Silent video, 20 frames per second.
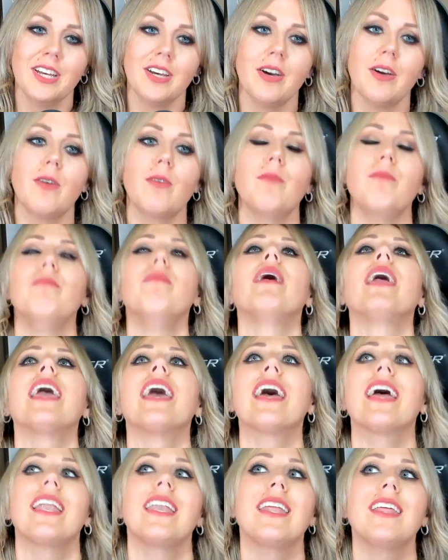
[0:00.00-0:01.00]
Oh
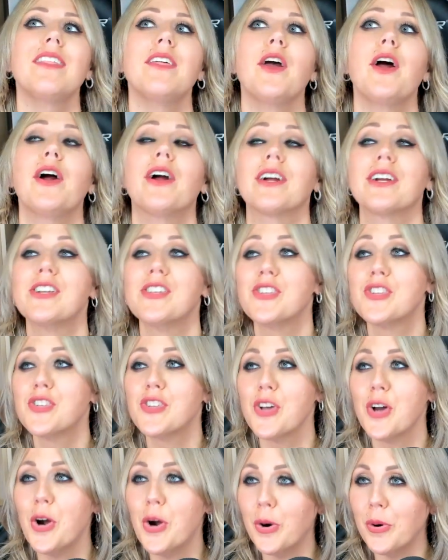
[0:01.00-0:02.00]
man, there are
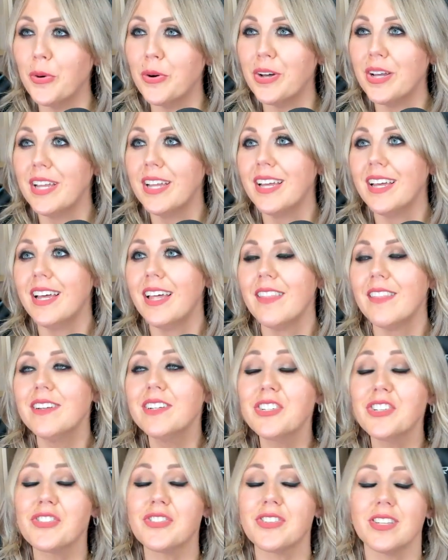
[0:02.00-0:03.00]
so
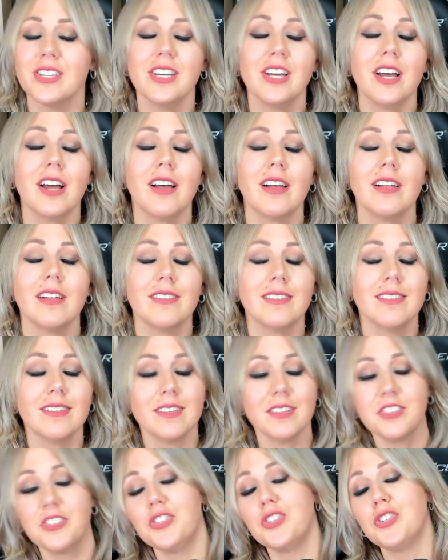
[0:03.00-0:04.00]
there's
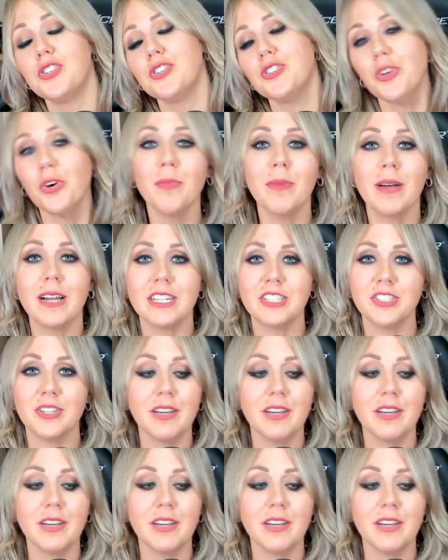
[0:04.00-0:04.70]
so much.